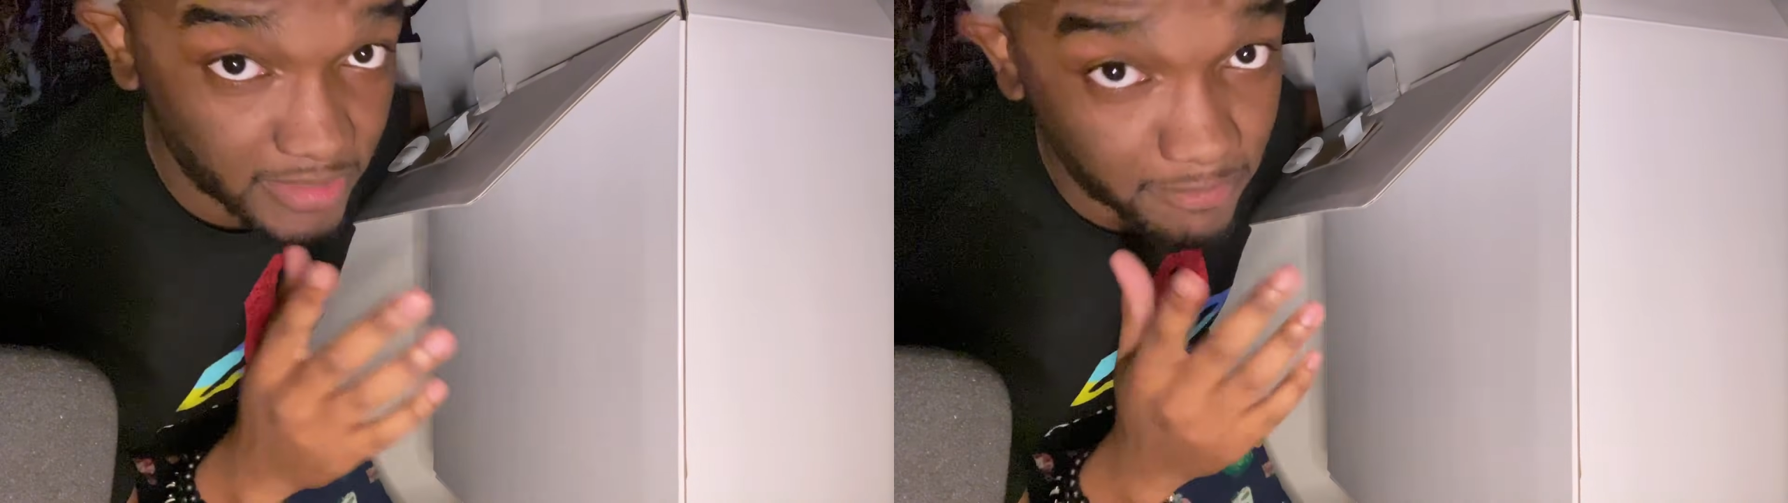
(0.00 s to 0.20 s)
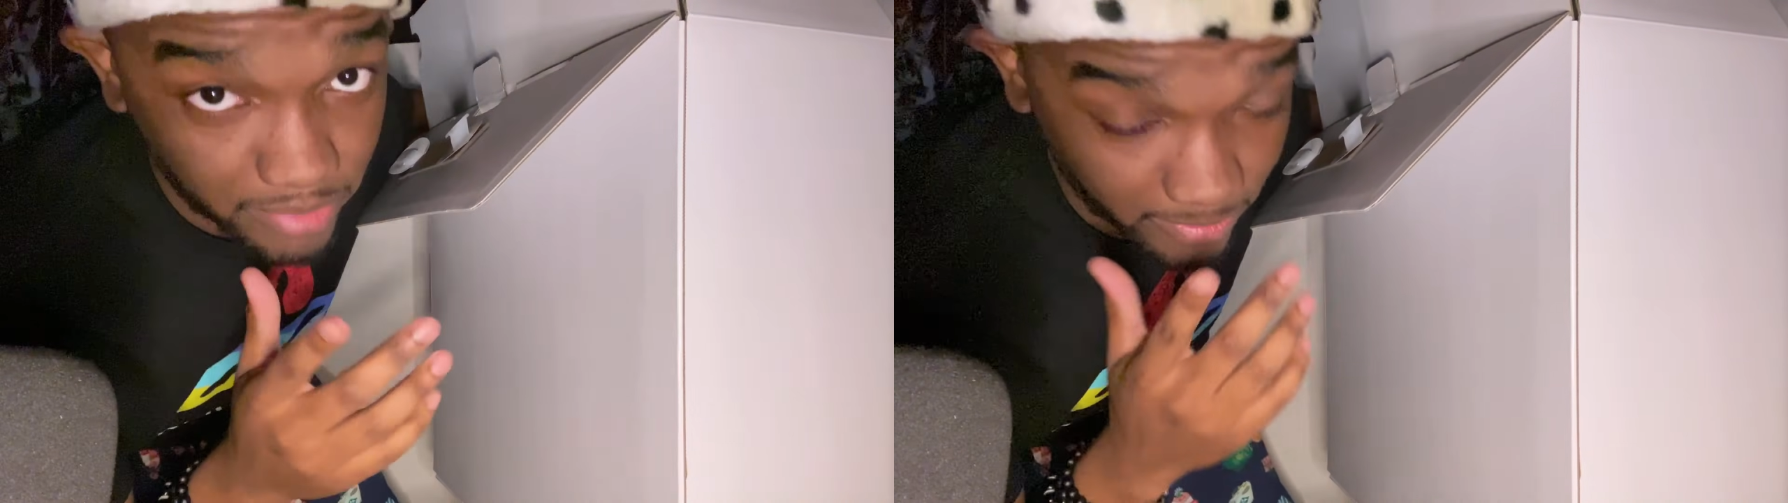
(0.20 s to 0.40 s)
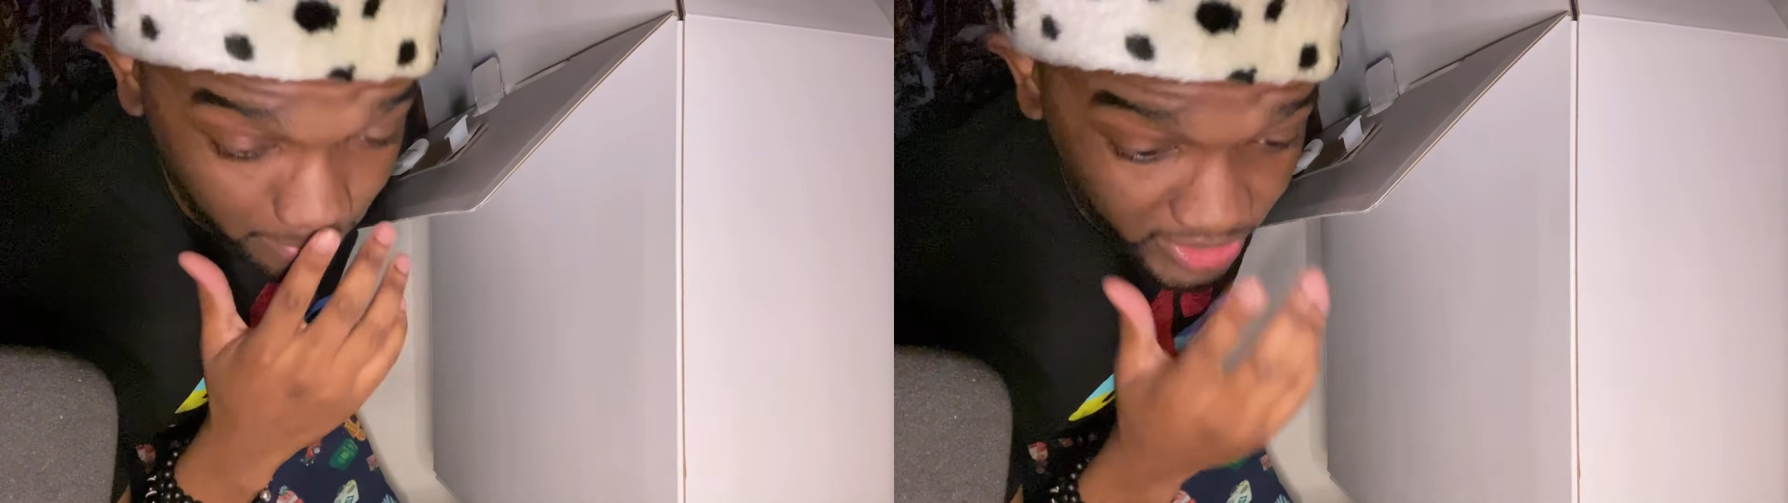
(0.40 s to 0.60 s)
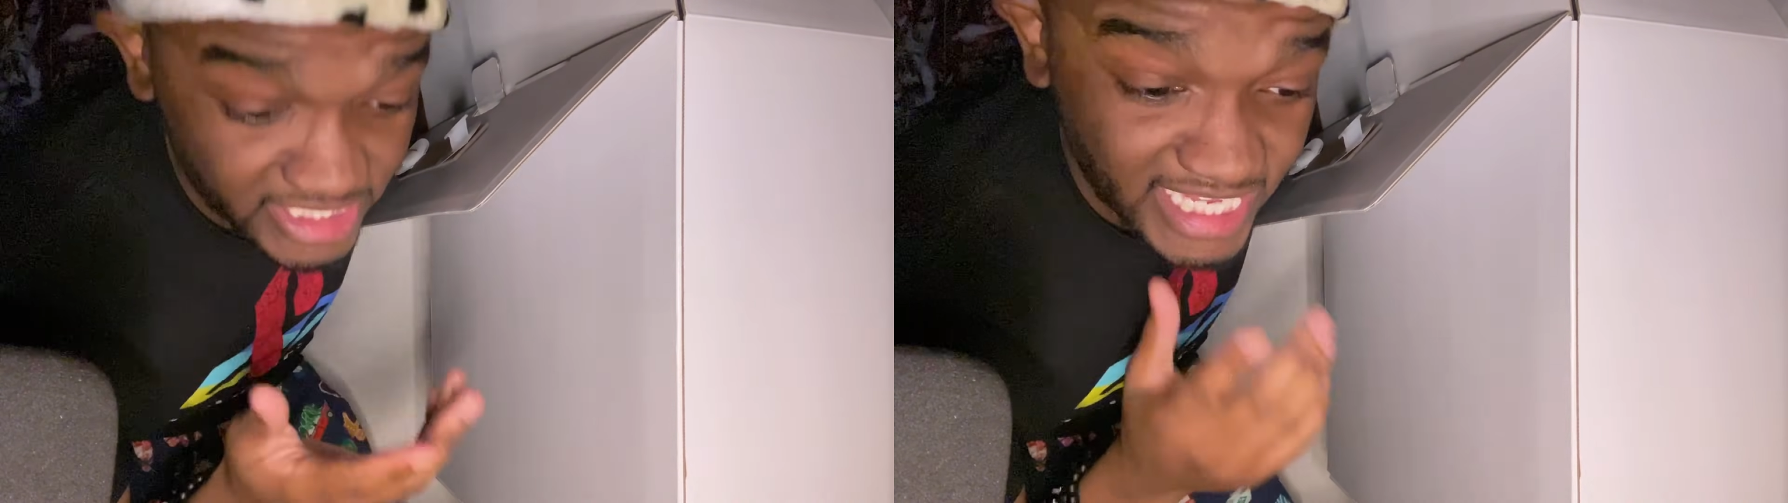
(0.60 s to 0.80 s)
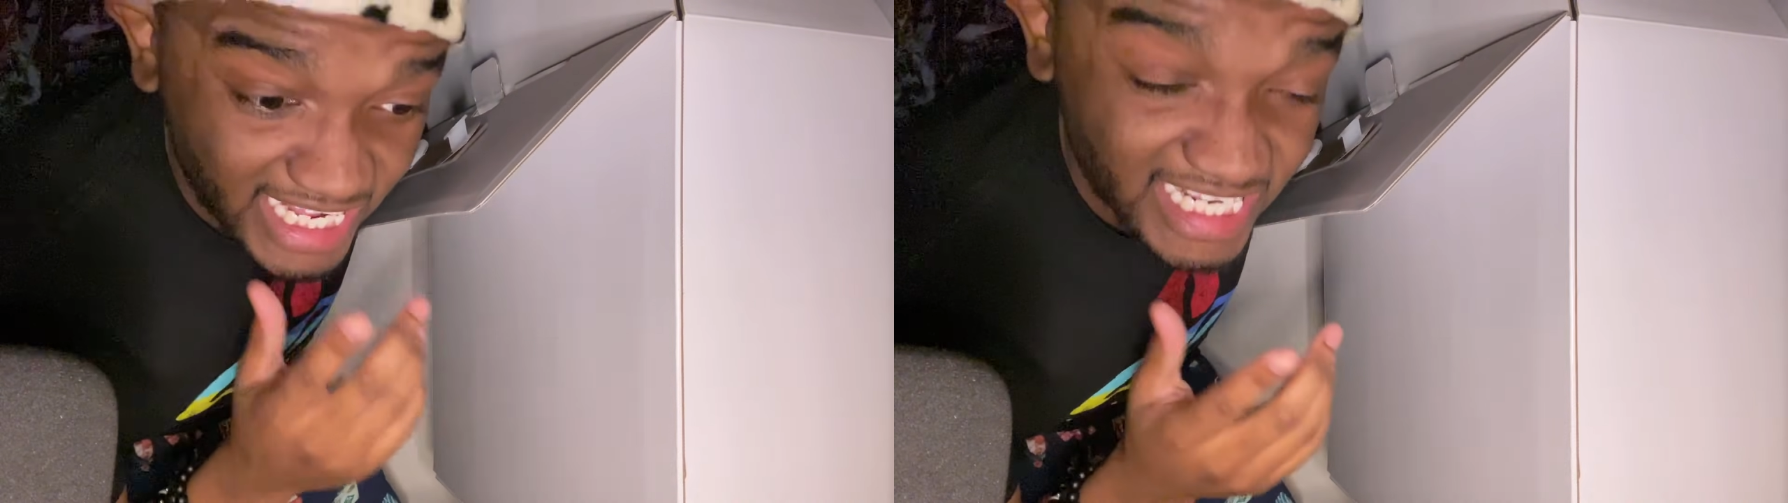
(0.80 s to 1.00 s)

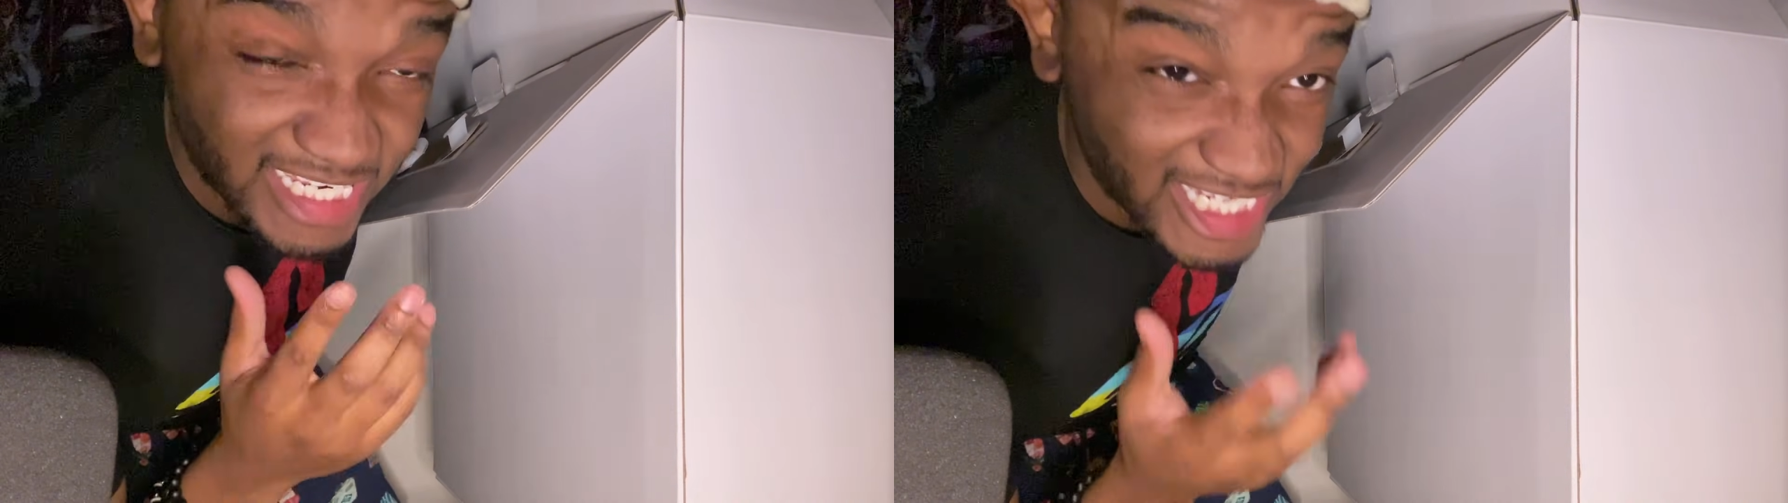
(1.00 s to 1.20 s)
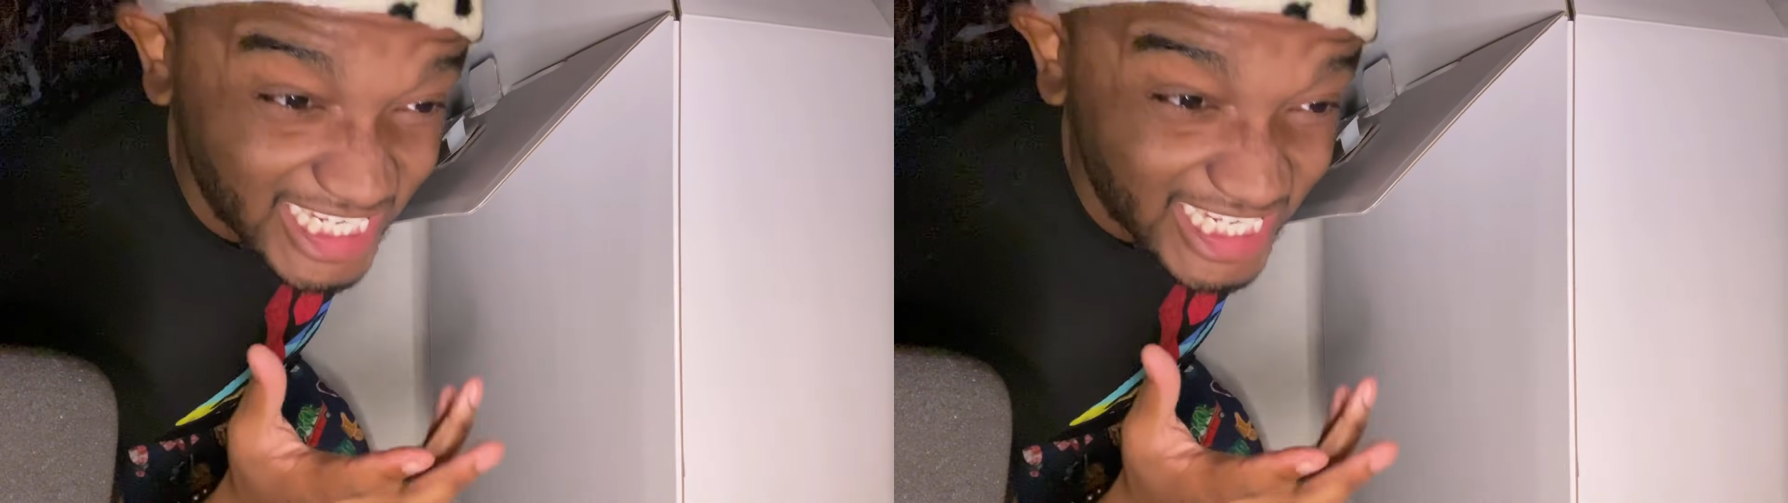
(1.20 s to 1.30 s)
Brick got that little